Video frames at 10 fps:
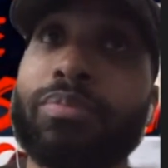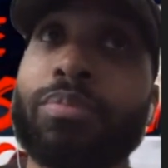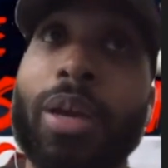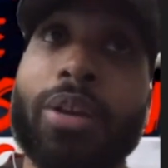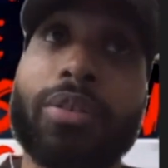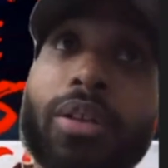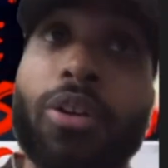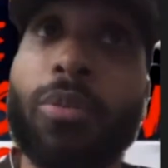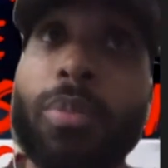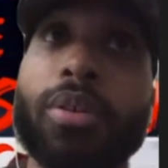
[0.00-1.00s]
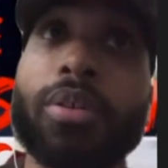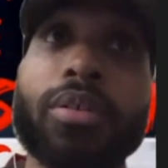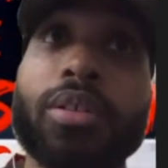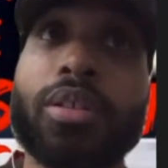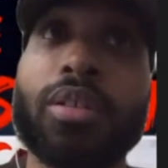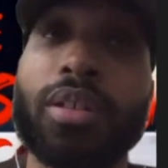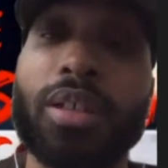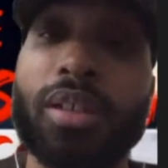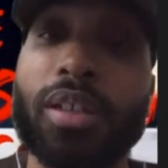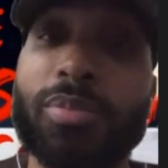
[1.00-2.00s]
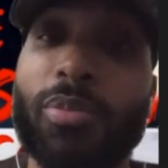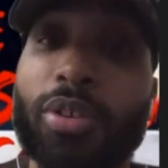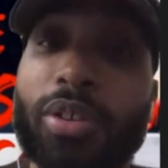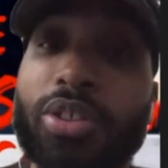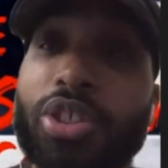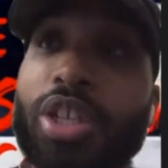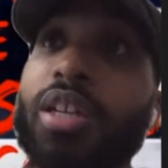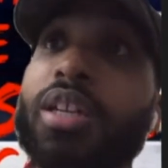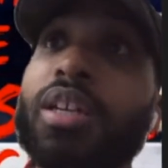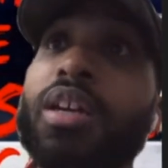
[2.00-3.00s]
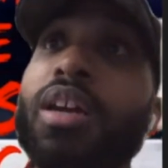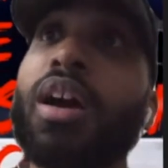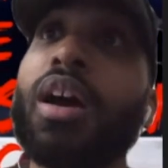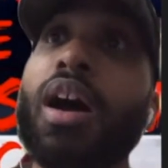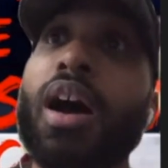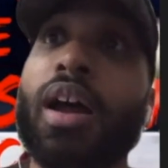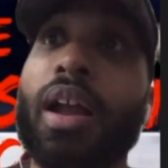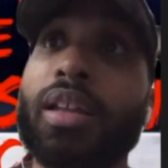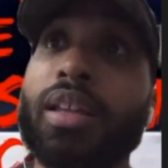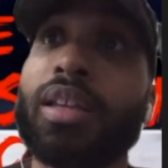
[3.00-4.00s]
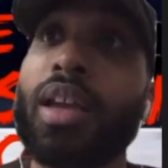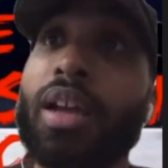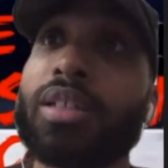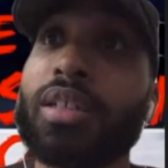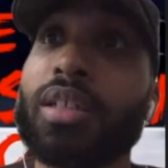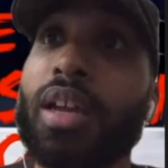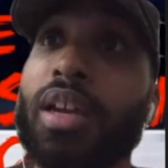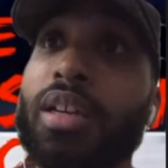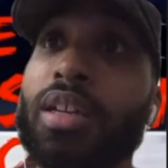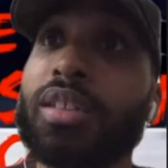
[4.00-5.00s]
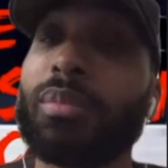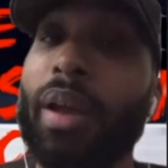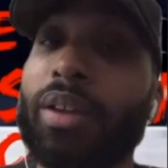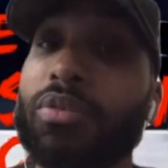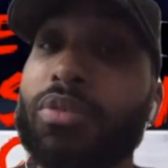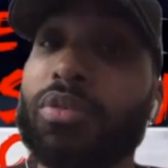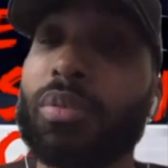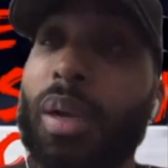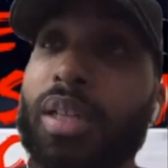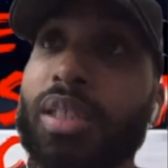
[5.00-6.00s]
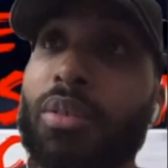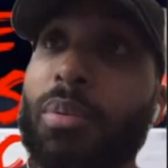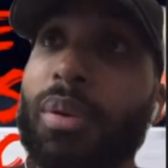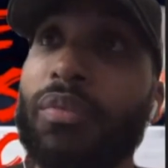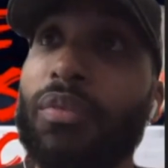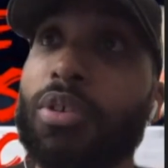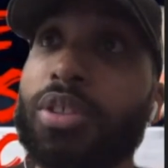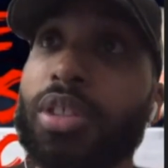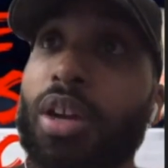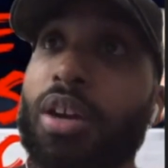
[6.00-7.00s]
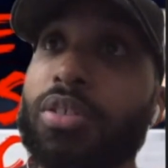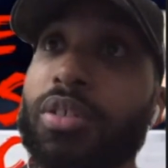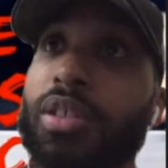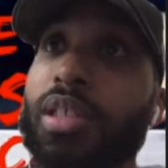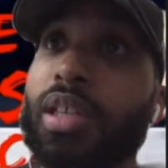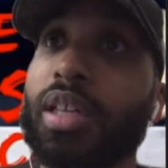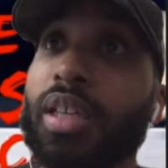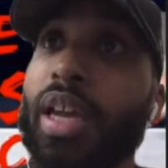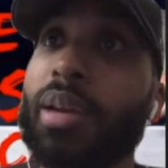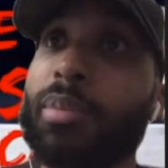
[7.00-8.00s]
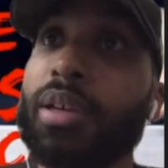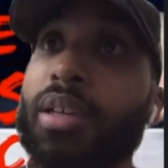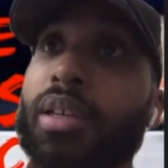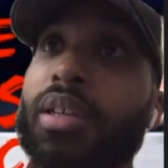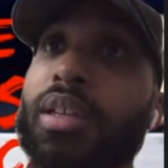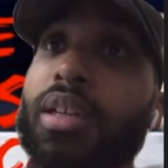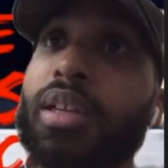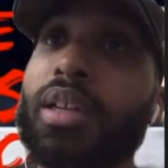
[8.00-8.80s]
better than Goldberg. He, he looks more legit and I think he actually could have had a decent match with Drew. I'm not gonna say it would have been four stars or anything like that, but right,